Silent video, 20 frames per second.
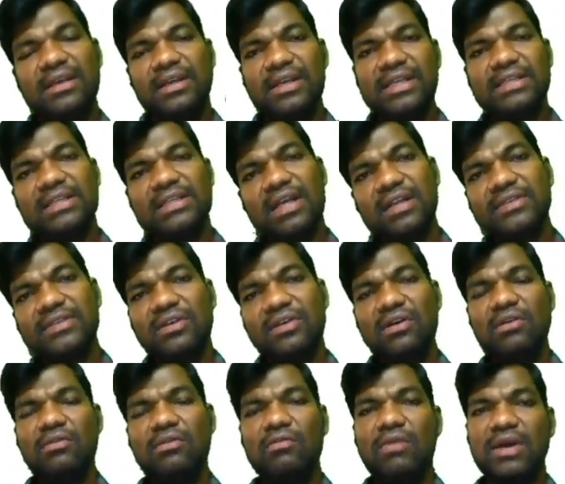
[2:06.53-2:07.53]
it is
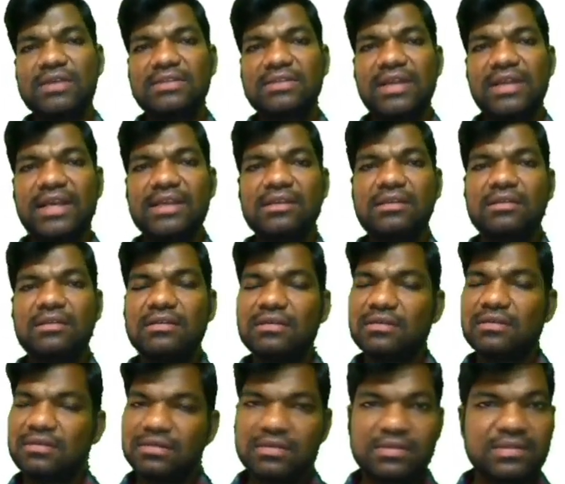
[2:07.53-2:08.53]
also works like
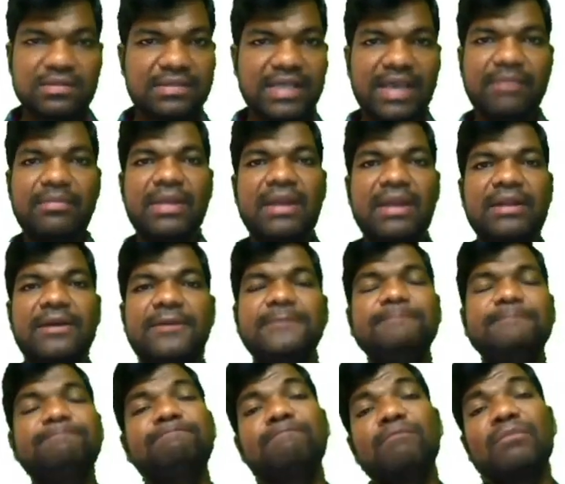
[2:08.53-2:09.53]
same manner.